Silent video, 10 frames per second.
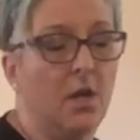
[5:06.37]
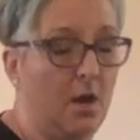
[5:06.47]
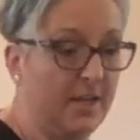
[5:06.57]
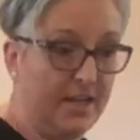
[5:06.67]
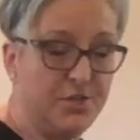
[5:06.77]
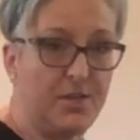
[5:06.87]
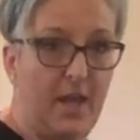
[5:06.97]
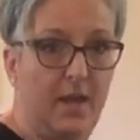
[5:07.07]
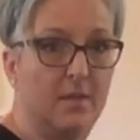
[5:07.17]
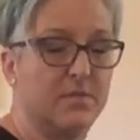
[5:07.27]
on each
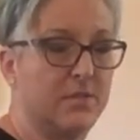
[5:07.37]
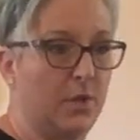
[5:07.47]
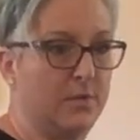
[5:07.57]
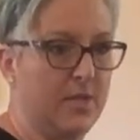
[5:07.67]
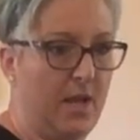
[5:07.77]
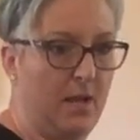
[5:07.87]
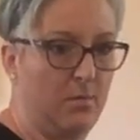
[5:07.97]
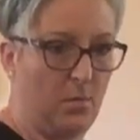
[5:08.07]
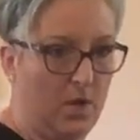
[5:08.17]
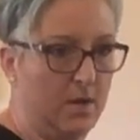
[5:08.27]
leg, so 10,
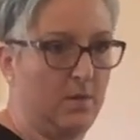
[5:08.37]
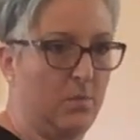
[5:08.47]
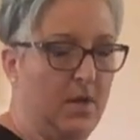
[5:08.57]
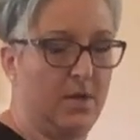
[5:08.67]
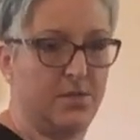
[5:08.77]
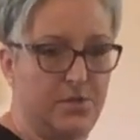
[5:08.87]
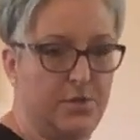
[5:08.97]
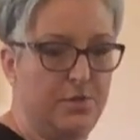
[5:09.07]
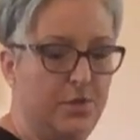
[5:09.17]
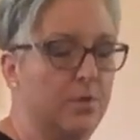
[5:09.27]
1, 1, 2, 2,